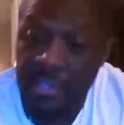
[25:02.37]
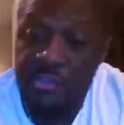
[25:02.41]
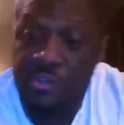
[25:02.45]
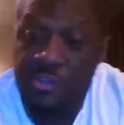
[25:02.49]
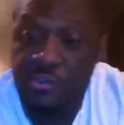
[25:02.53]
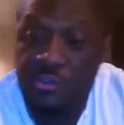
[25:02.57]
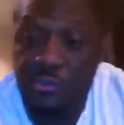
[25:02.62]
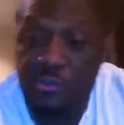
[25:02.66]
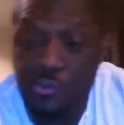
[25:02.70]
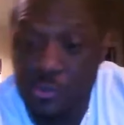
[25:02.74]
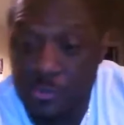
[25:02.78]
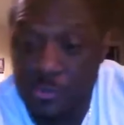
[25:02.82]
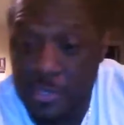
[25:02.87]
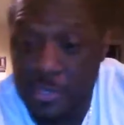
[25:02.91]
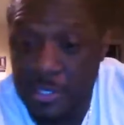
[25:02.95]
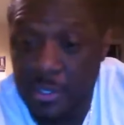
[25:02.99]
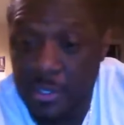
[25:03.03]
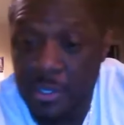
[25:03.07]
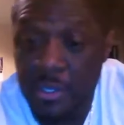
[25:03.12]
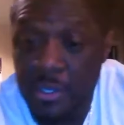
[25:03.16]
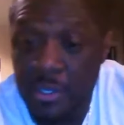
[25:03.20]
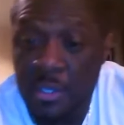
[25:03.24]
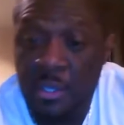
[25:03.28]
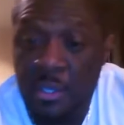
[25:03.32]
me.
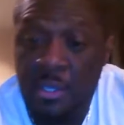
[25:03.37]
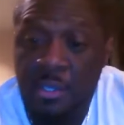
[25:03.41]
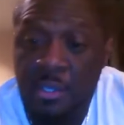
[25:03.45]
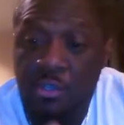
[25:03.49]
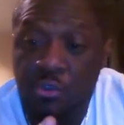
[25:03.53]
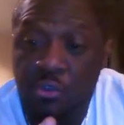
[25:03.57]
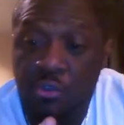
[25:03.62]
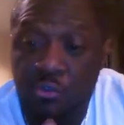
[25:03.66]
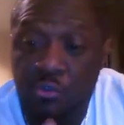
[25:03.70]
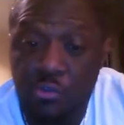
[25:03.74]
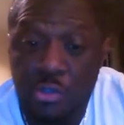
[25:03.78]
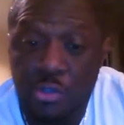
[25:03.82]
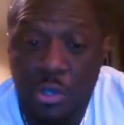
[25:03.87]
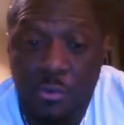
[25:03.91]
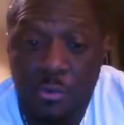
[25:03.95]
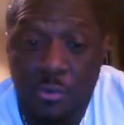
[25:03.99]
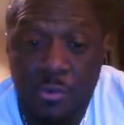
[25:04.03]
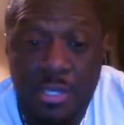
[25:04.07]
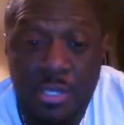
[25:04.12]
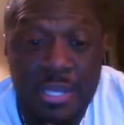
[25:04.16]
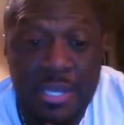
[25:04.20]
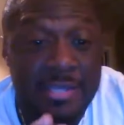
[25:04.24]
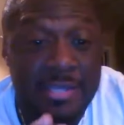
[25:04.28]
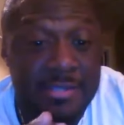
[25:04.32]
You know
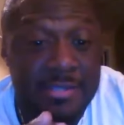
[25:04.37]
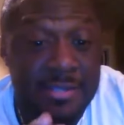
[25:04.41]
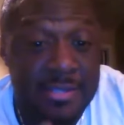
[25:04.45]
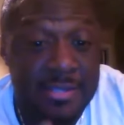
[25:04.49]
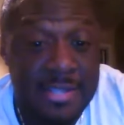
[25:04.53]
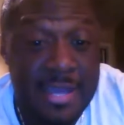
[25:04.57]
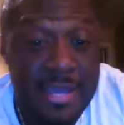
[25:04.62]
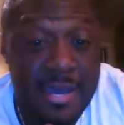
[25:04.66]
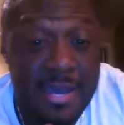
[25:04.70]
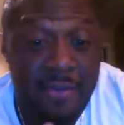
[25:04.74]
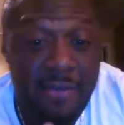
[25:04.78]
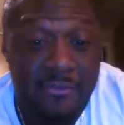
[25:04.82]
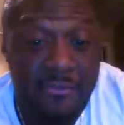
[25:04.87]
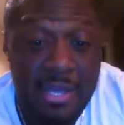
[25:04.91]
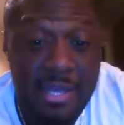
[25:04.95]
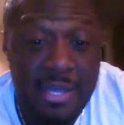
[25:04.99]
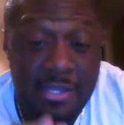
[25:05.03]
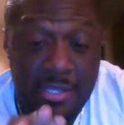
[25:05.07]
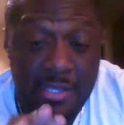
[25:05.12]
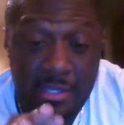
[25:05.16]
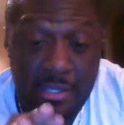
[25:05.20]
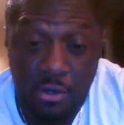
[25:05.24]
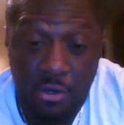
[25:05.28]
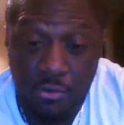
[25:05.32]
it as the Nile Valley
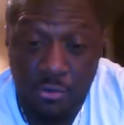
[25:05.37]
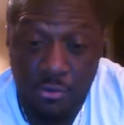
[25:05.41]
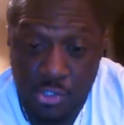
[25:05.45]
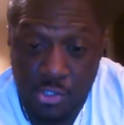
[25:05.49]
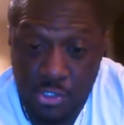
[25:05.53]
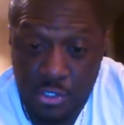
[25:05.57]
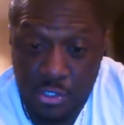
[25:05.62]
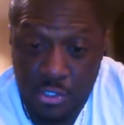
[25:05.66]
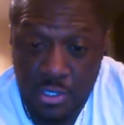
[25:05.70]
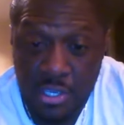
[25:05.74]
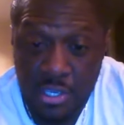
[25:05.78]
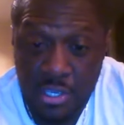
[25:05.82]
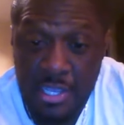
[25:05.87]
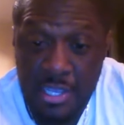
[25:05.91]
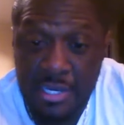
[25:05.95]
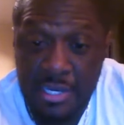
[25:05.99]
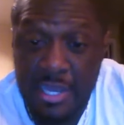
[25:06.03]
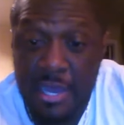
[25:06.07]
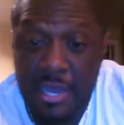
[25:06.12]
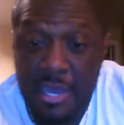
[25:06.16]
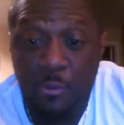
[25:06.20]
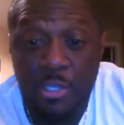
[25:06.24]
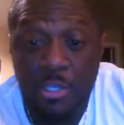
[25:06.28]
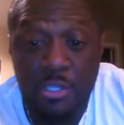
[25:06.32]
culture, and how we
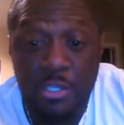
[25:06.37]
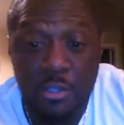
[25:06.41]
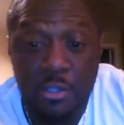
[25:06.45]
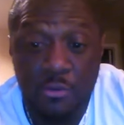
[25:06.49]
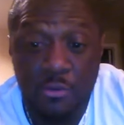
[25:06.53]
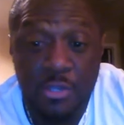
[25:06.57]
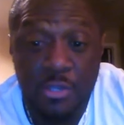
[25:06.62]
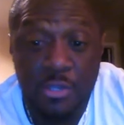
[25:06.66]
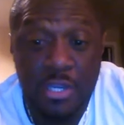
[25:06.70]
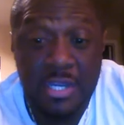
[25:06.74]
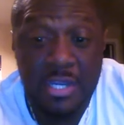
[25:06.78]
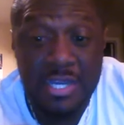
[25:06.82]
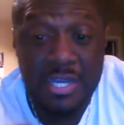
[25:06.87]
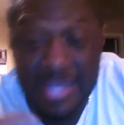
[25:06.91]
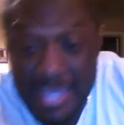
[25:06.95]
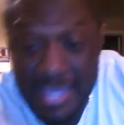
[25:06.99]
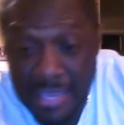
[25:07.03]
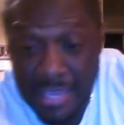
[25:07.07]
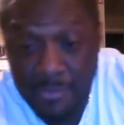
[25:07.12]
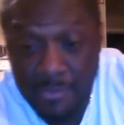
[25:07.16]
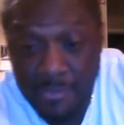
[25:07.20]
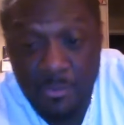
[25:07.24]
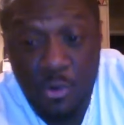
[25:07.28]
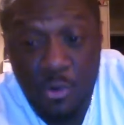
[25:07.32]
know their clan
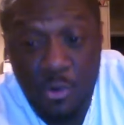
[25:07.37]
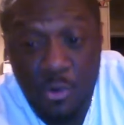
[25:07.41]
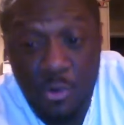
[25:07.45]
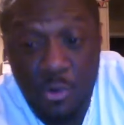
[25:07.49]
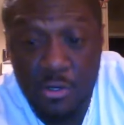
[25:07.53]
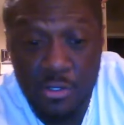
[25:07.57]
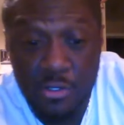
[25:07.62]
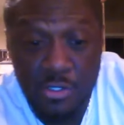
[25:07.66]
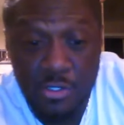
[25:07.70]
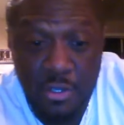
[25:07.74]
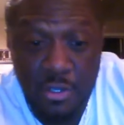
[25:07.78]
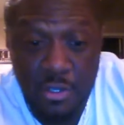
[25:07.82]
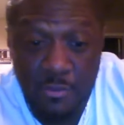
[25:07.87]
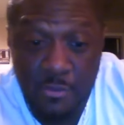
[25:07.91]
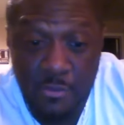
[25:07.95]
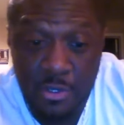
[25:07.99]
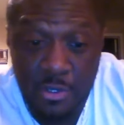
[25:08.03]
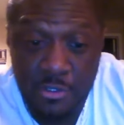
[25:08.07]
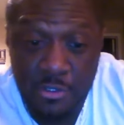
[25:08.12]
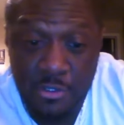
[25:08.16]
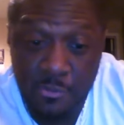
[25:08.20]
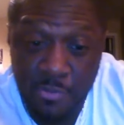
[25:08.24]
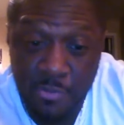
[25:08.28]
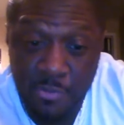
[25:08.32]
markers among the
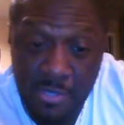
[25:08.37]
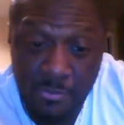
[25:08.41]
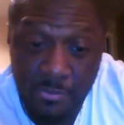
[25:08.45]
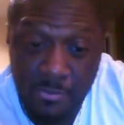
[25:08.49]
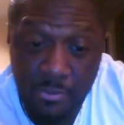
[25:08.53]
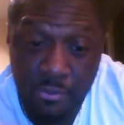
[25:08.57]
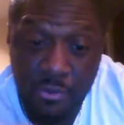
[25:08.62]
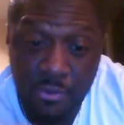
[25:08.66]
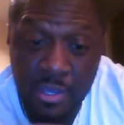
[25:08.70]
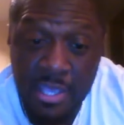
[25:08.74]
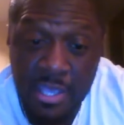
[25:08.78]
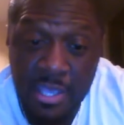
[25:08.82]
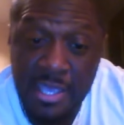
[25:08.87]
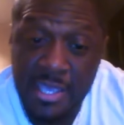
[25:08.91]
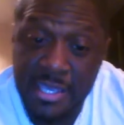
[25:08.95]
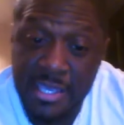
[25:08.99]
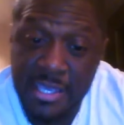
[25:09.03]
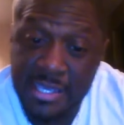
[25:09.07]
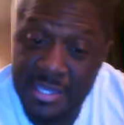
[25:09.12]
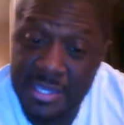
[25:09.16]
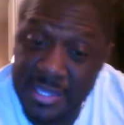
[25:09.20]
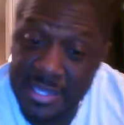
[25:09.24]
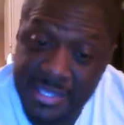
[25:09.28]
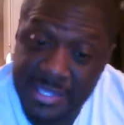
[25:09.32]
people and clans that
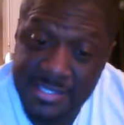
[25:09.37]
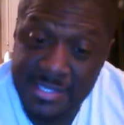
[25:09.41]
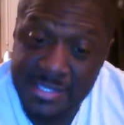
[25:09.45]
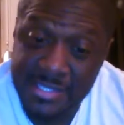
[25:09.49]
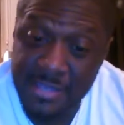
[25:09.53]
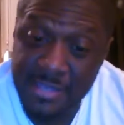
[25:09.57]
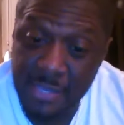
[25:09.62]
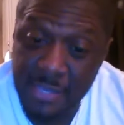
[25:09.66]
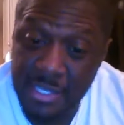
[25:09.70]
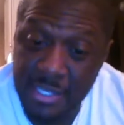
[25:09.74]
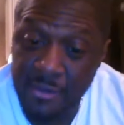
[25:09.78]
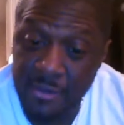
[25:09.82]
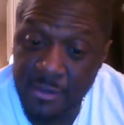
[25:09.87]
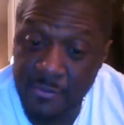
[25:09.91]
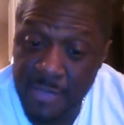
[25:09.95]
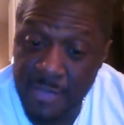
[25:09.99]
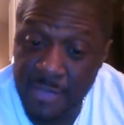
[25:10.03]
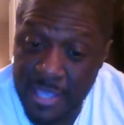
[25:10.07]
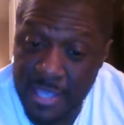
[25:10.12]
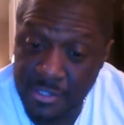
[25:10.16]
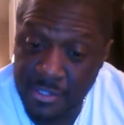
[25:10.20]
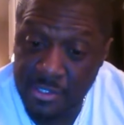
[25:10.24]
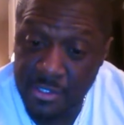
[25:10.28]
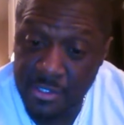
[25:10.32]
made up ancient
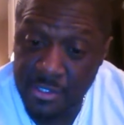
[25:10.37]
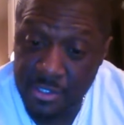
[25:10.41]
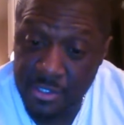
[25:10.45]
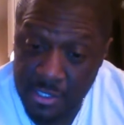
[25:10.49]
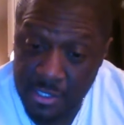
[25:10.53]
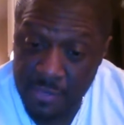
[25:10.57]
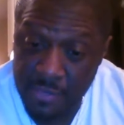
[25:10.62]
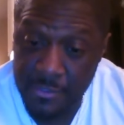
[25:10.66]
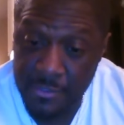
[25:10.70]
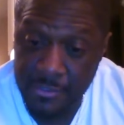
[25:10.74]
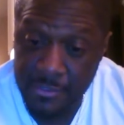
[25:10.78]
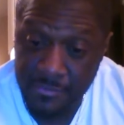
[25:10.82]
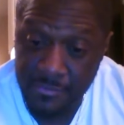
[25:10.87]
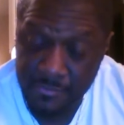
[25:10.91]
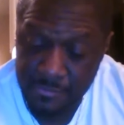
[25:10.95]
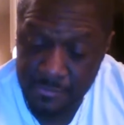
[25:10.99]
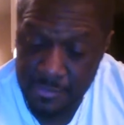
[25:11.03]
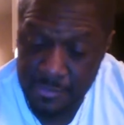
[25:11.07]
Kemet, Egypt.